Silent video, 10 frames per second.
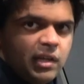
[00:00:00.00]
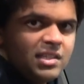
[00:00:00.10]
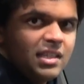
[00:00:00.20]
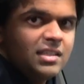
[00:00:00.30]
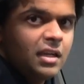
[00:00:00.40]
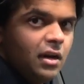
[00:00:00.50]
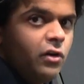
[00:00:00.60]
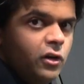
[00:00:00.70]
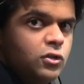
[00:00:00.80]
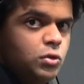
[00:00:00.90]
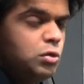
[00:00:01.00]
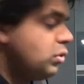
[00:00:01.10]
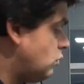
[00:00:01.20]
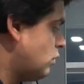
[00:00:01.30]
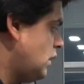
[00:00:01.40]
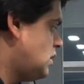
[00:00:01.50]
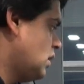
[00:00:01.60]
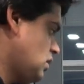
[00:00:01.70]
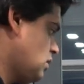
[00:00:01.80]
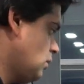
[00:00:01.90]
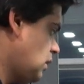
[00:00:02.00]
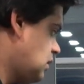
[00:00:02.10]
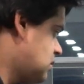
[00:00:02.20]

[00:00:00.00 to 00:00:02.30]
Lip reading: plastic is at areas which you wouldn't really touch, so that